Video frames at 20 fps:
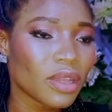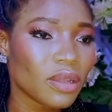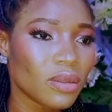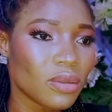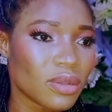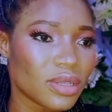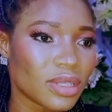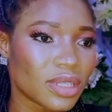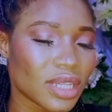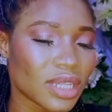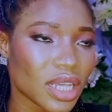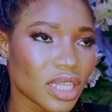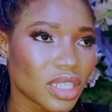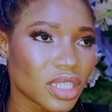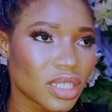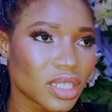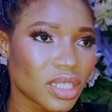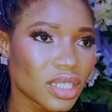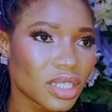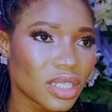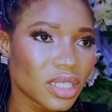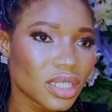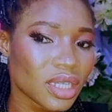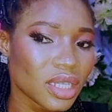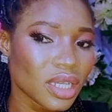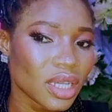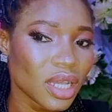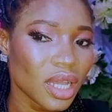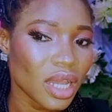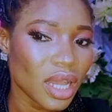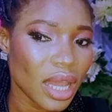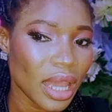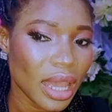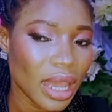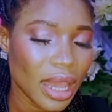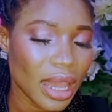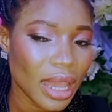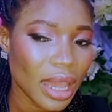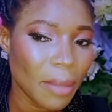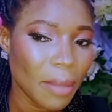It was such
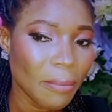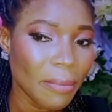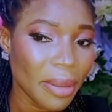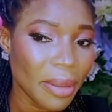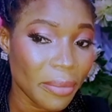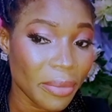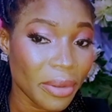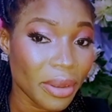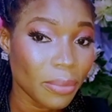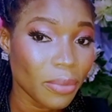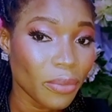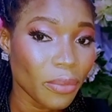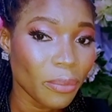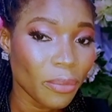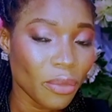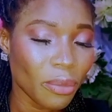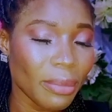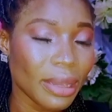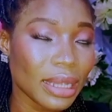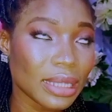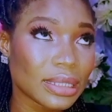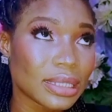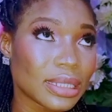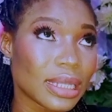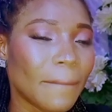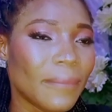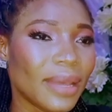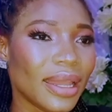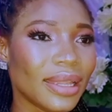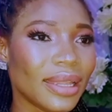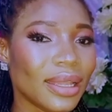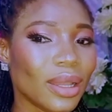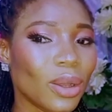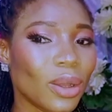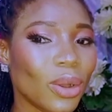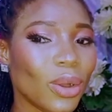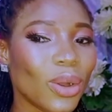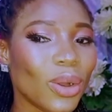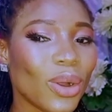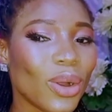a memorable moment. And the
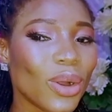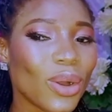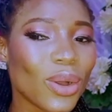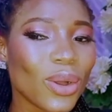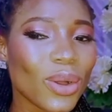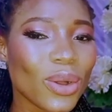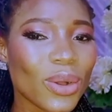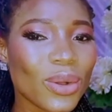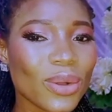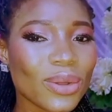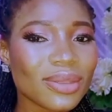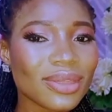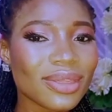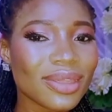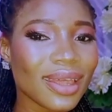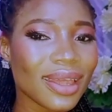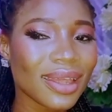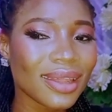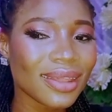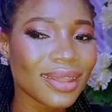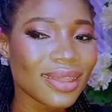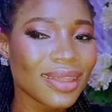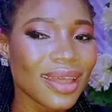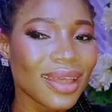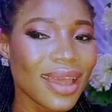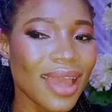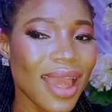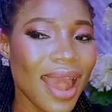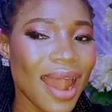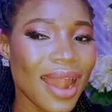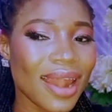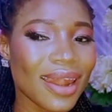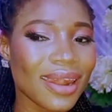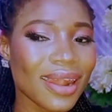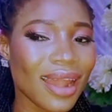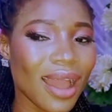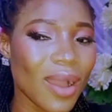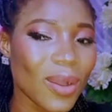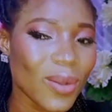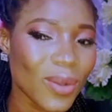whole thing
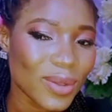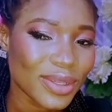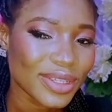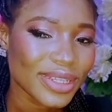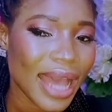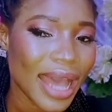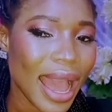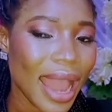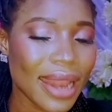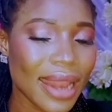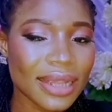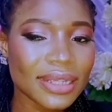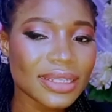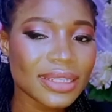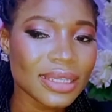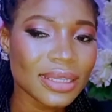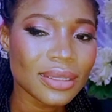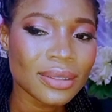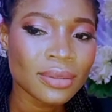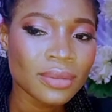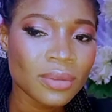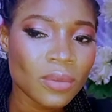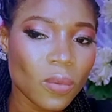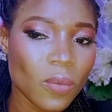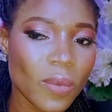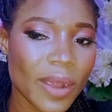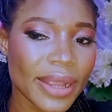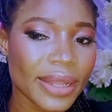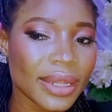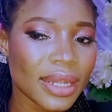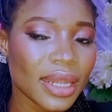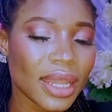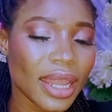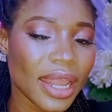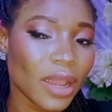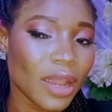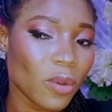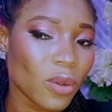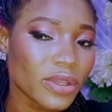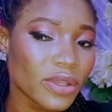now was heightened when
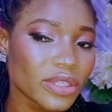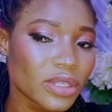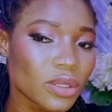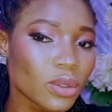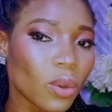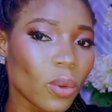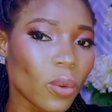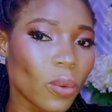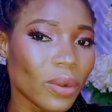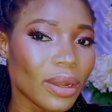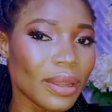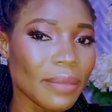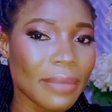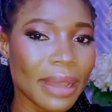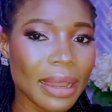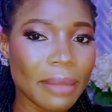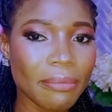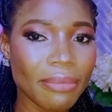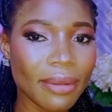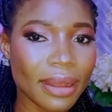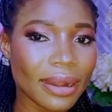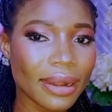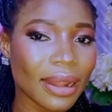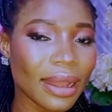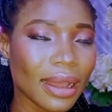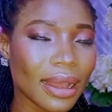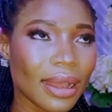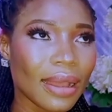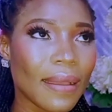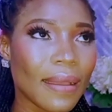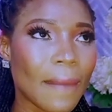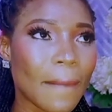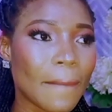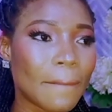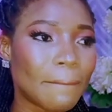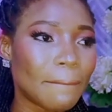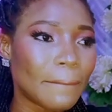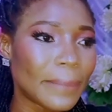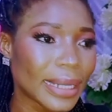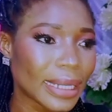it wasn't only my brother,
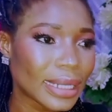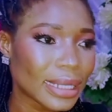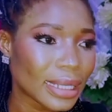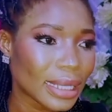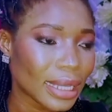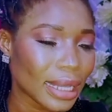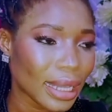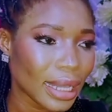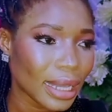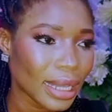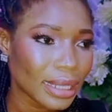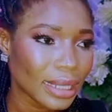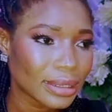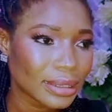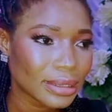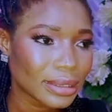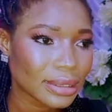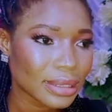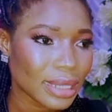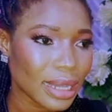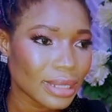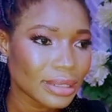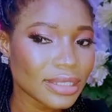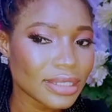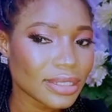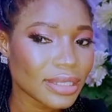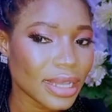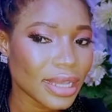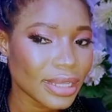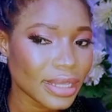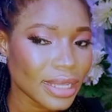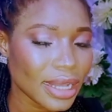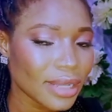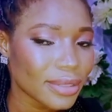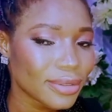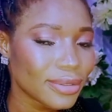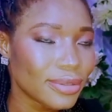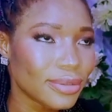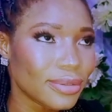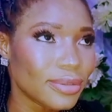but it's
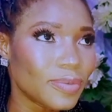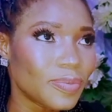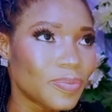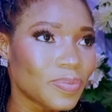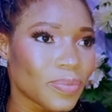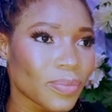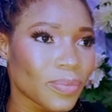extended to